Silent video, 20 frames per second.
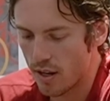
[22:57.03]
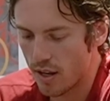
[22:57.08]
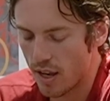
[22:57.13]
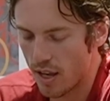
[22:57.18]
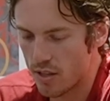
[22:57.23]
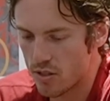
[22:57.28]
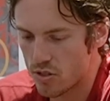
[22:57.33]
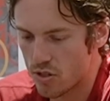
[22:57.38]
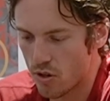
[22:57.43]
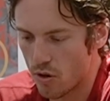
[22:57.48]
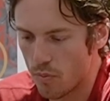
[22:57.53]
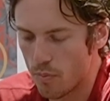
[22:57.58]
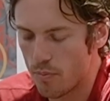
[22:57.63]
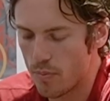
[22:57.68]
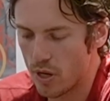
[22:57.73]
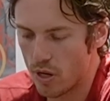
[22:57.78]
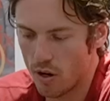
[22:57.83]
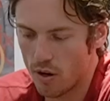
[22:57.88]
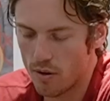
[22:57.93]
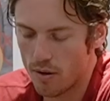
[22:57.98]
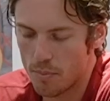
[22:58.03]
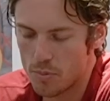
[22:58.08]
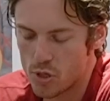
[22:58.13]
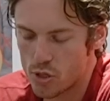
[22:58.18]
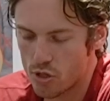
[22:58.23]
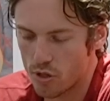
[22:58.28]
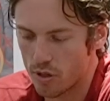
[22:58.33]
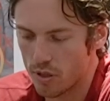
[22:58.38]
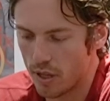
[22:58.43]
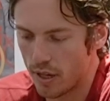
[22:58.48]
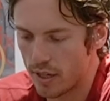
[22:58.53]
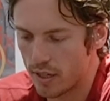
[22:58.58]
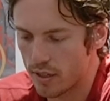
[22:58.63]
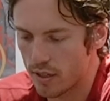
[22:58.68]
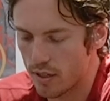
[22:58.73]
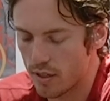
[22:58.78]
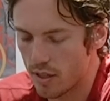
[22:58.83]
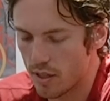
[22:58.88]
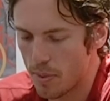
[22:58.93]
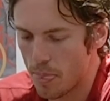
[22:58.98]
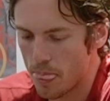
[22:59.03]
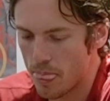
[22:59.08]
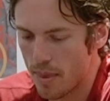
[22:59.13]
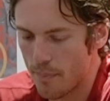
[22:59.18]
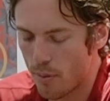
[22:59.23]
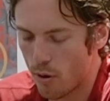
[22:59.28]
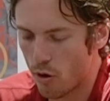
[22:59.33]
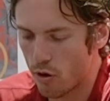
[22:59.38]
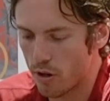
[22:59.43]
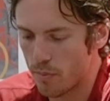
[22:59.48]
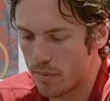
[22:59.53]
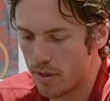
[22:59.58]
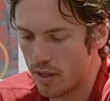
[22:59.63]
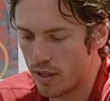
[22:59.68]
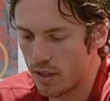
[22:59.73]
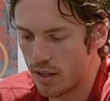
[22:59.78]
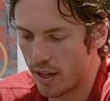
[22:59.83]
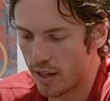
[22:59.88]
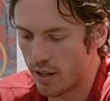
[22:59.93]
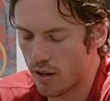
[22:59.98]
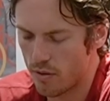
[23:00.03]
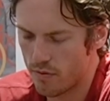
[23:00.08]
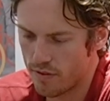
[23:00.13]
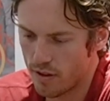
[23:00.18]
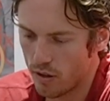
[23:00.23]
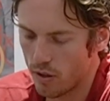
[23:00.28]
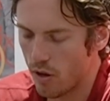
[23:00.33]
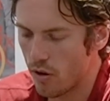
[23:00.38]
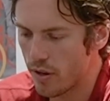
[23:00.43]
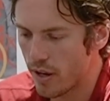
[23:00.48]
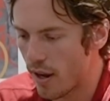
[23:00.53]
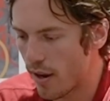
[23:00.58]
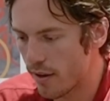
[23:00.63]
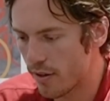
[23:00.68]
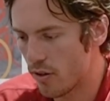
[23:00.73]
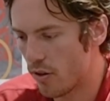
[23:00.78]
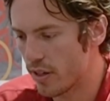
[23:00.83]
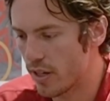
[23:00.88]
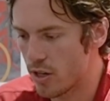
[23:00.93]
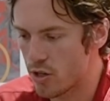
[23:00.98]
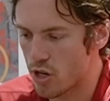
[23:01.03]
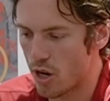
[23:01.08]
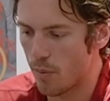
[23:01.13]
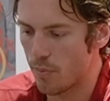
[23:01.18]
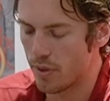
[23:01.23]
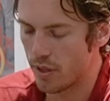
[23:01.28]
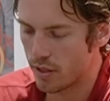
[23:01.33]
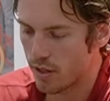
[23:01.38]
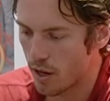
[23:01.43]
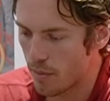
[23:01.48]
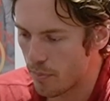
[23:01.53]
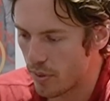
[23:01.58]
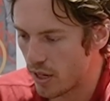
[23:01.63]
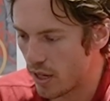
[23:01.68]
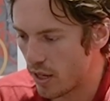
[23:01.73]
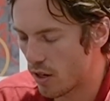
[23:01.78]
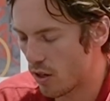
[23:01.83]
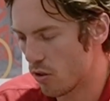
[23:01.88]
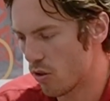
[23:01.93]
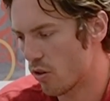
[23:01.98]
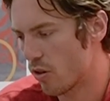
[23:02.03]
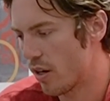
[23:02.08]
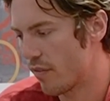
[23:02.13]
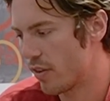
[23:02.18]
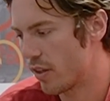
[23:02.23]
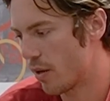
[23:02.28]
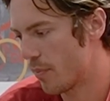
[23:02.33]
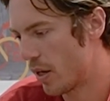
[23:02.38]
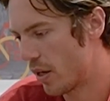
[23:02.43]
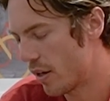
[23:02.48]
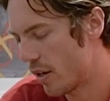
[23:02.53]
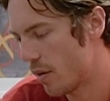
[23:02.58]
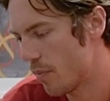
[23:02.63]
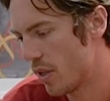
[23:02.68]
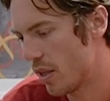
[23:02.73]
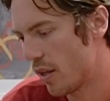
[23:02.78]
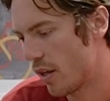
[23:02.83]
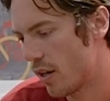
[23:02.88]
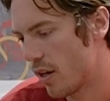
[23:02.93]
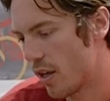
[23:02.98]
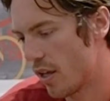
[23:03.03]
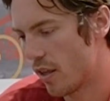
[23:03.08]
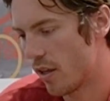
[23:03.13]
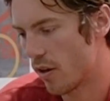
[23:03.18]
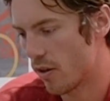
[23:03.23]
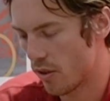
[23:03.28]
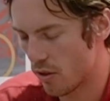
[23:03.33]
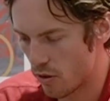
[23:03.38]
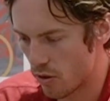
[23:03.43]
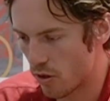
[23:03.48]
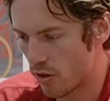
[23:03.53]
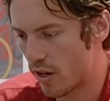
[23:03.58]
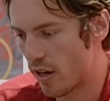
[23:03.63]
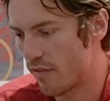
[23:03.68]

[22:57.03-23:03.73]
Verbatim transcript: And so, you know, I'm sure like part of me like felt, oh yeah, you know, I'll get a job in the company and I'll learn everything about him and, and uh, I'll learn